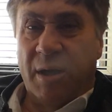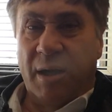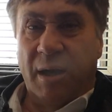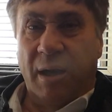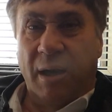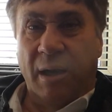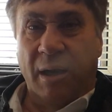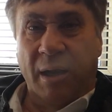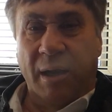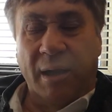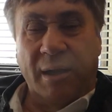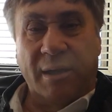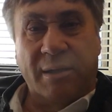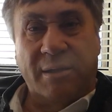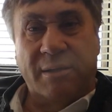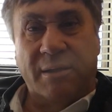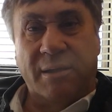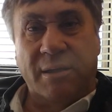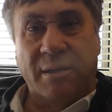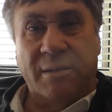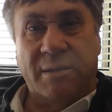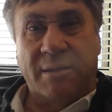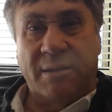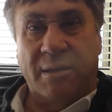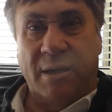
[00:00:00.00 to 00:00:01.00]

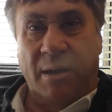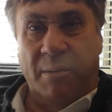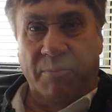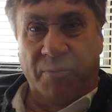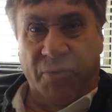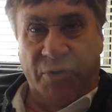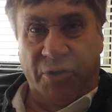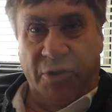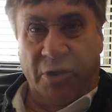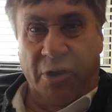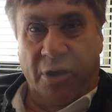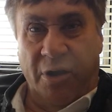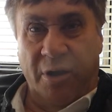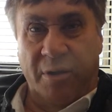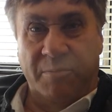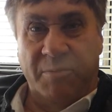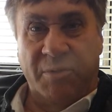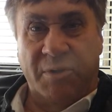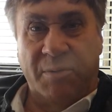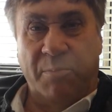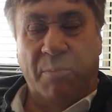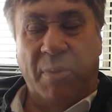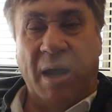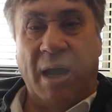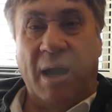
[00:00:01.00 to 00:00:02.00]
LICs
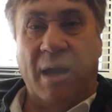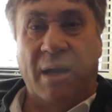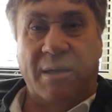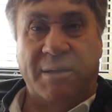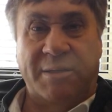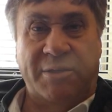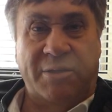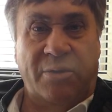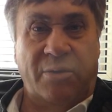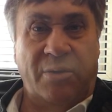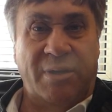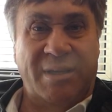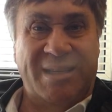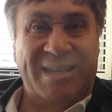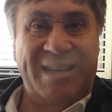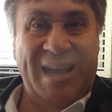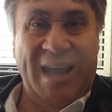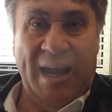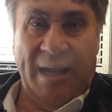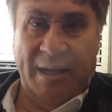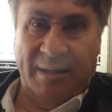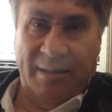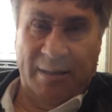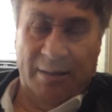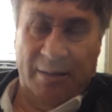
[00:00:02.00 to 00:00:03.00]
sometimes pass on
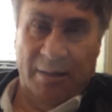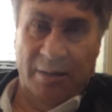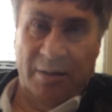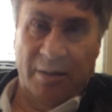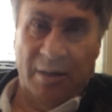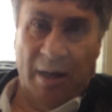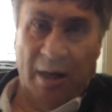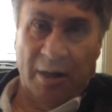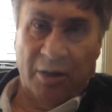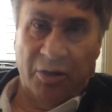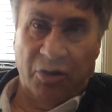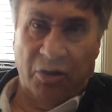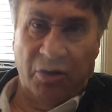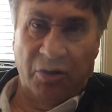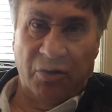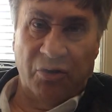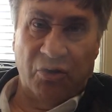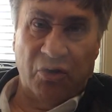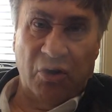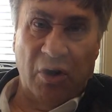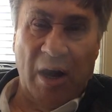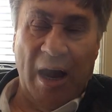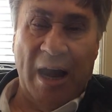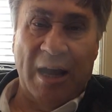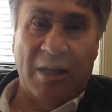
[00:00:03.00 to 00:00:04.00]
tax
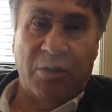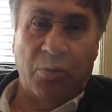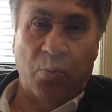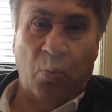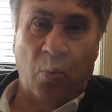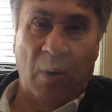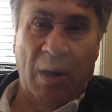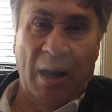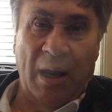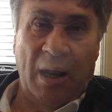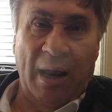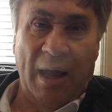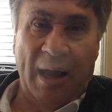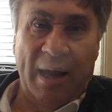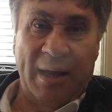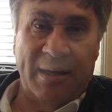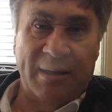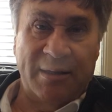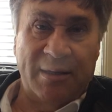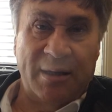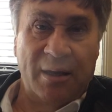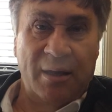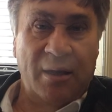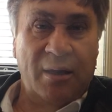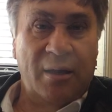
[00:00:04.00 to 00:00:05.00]
deductions as well
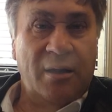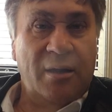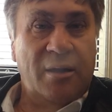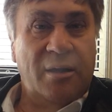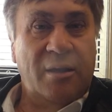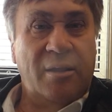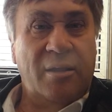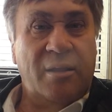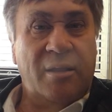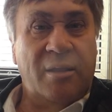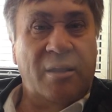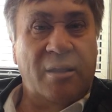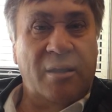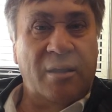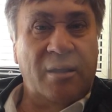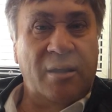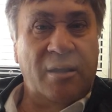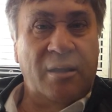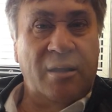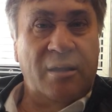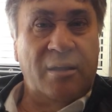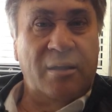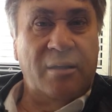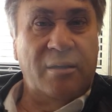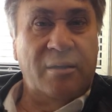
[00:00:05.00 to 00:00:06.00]
as
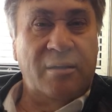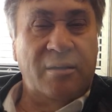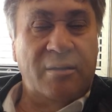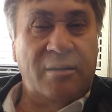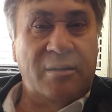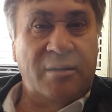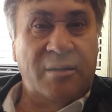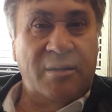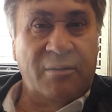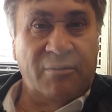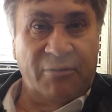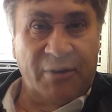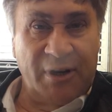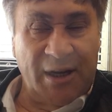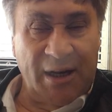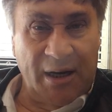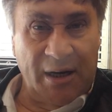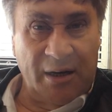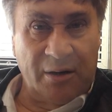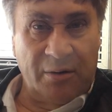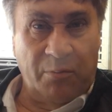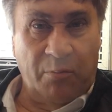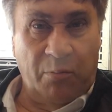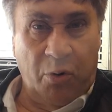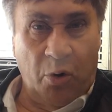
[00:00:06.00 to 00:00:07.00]
the
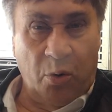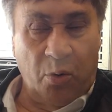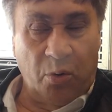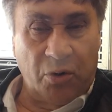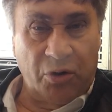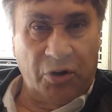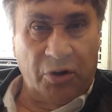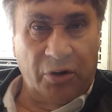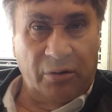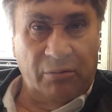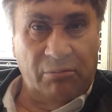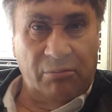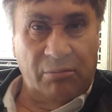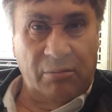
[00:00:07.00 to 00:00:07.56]
dividend portion.